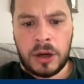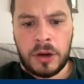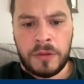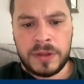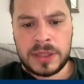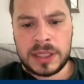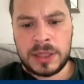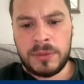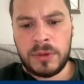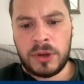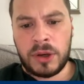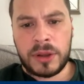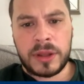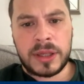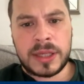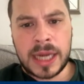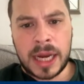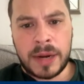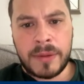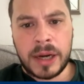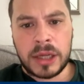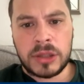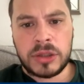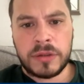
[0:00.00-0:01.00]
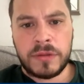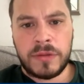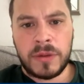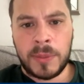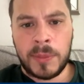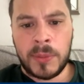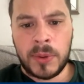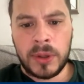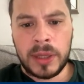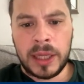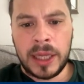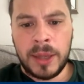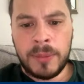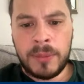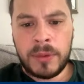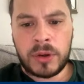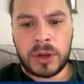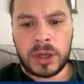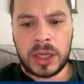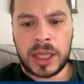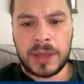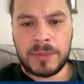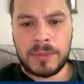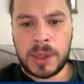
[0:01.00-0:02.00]
obviously we've got the director of football in.
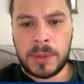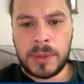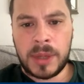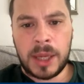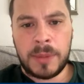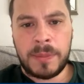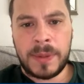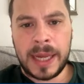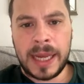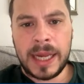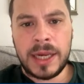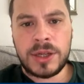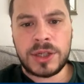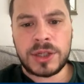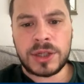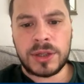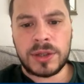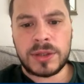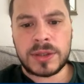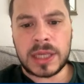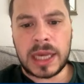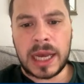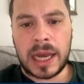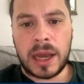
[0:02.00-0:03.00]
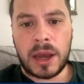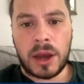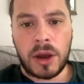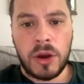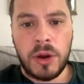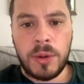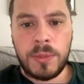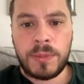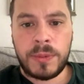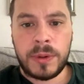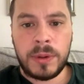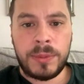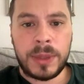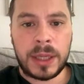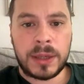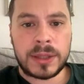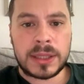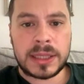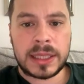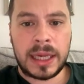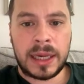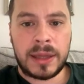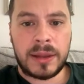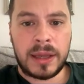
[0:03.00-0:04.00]
We've got to give him a bit of patience. I hope we'll be
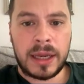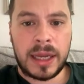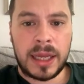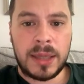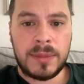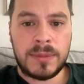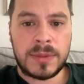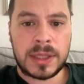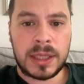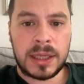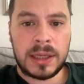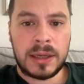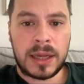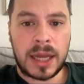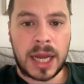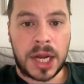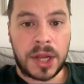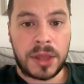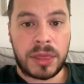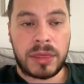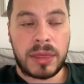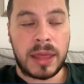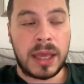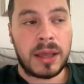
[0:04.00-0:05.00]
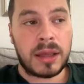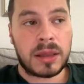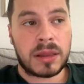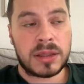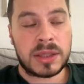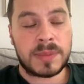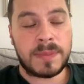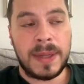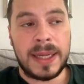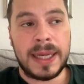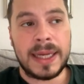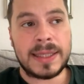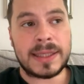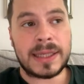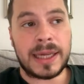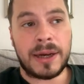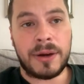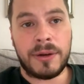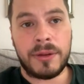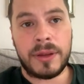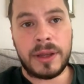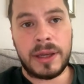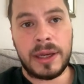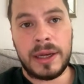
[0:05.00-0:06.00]
able to get the names in. I think there's players
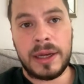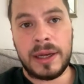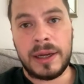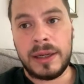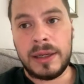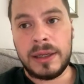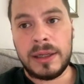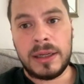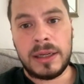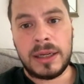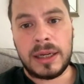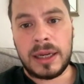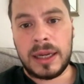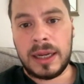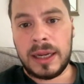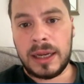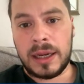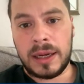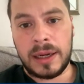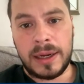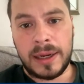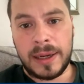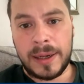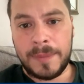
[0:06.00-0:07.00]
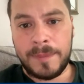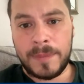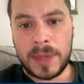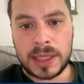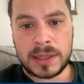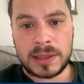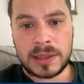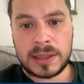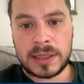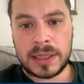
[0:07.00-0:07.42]
out there. As I